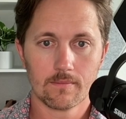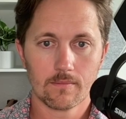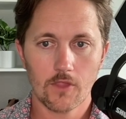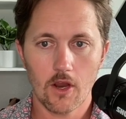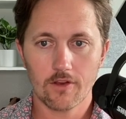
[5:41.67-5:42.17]

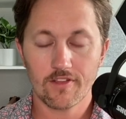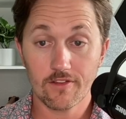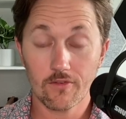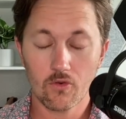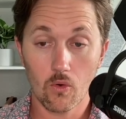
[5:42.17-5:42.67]
their
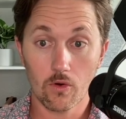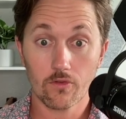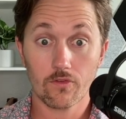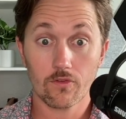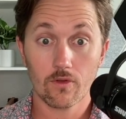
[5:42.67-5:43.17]
intensive
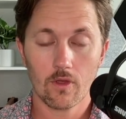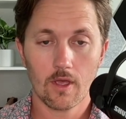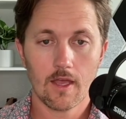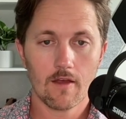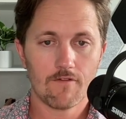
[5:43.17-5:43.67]
course,
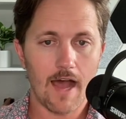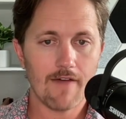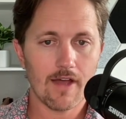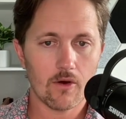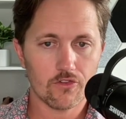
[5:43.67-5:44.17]

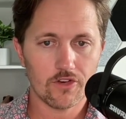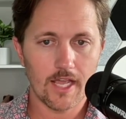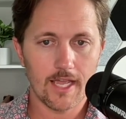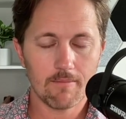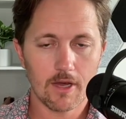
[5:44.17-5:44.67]
5 hours a
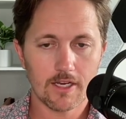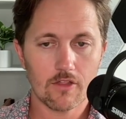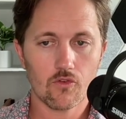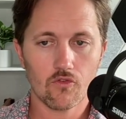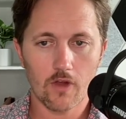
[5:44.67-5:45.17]
day, Monday
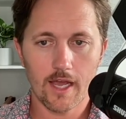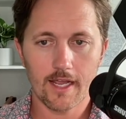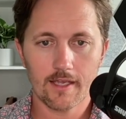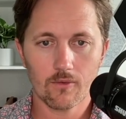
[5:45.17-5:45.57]
through Friday,